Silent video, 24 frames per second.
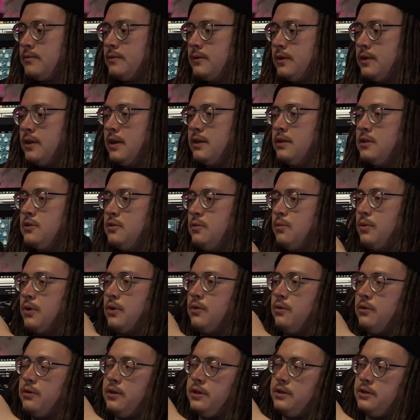that's super
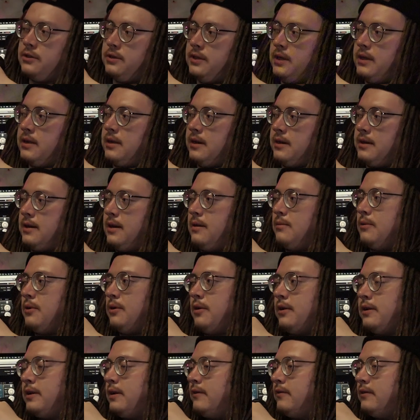cool that you think like that, bro.
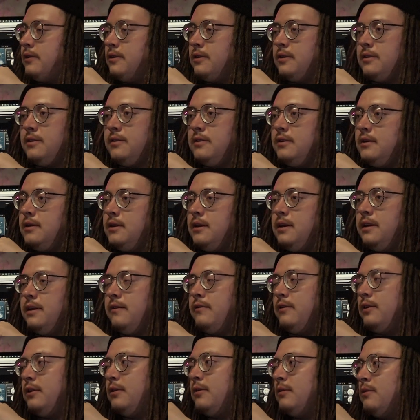I never
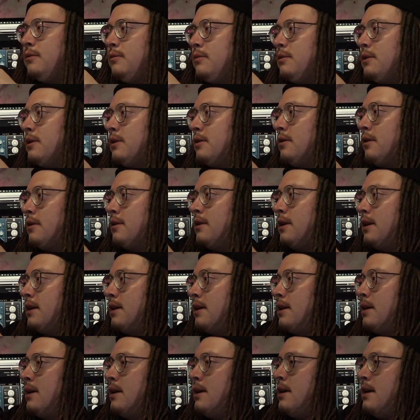knew or would have thought that.
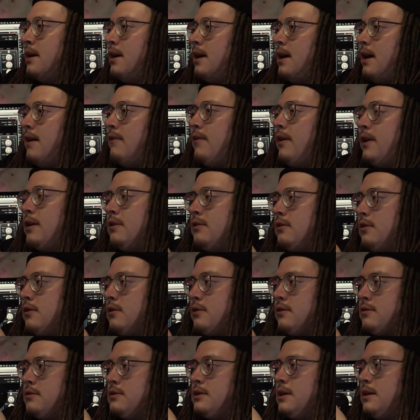I've had a lot of
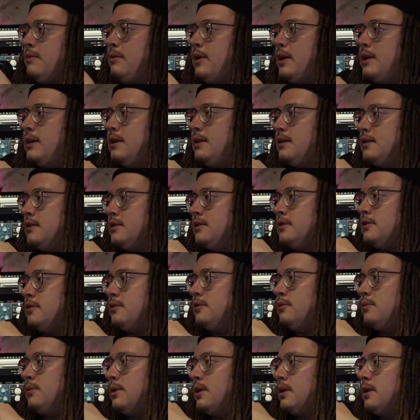those same ideas too,
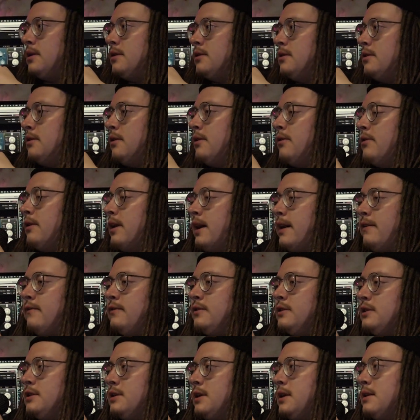but you know, life
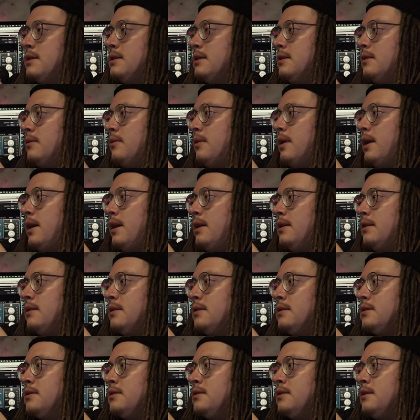just gets in the way, and
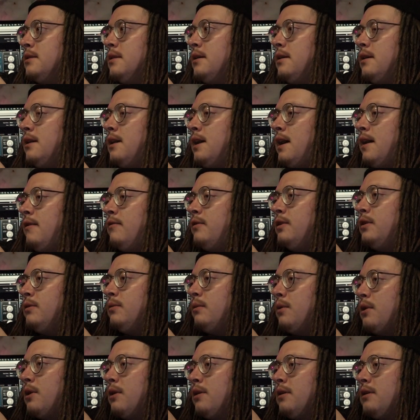us having to
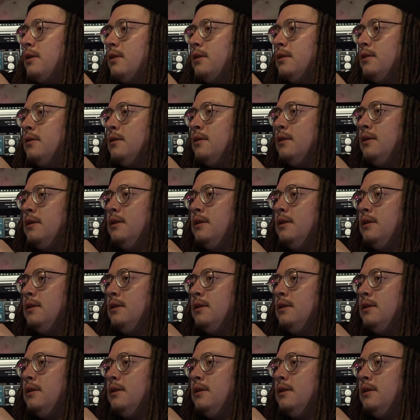work and